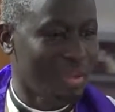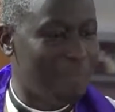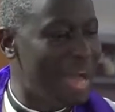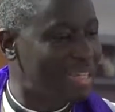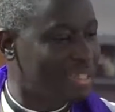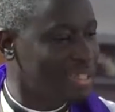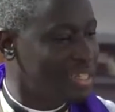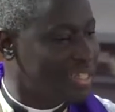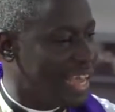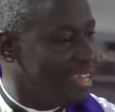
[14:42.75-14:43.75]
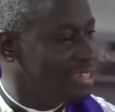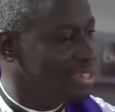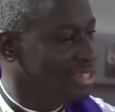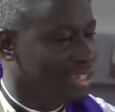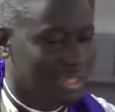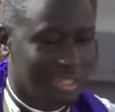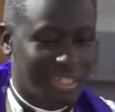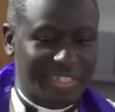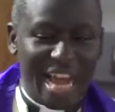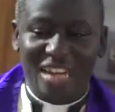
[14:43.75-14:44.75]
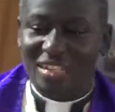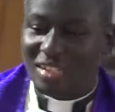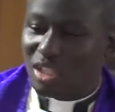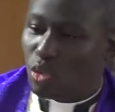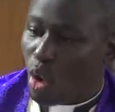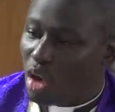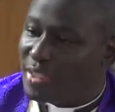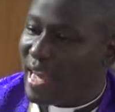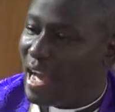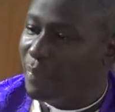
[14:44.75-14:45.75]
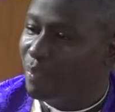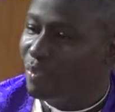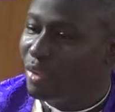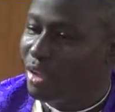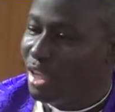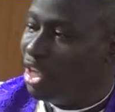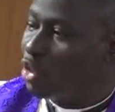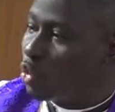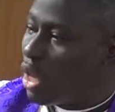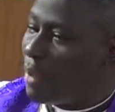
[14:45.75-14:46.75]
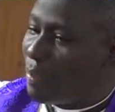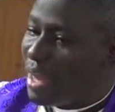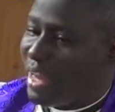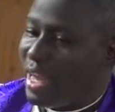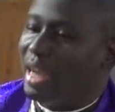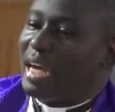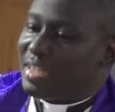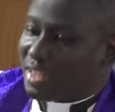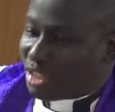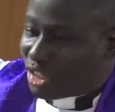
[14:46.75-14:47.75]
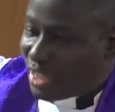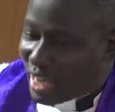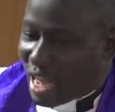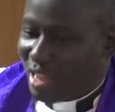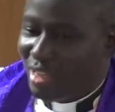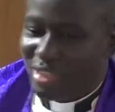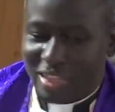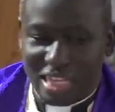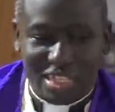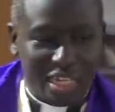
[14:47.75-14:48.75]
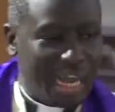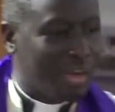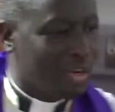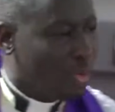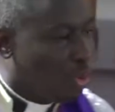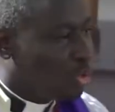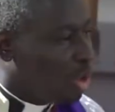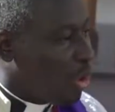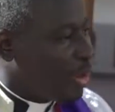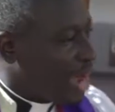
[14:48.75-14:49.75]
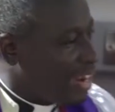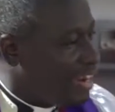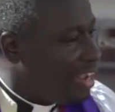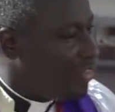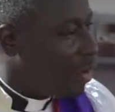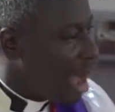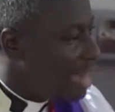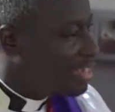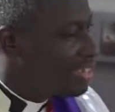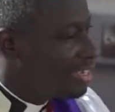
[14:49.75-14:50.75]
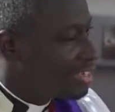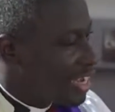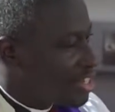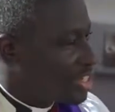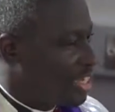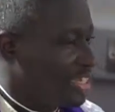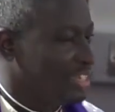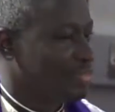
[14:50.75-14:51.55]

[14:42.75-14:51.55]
But he says he turns this water into a, a, a kashera that he, no one had never what? Tested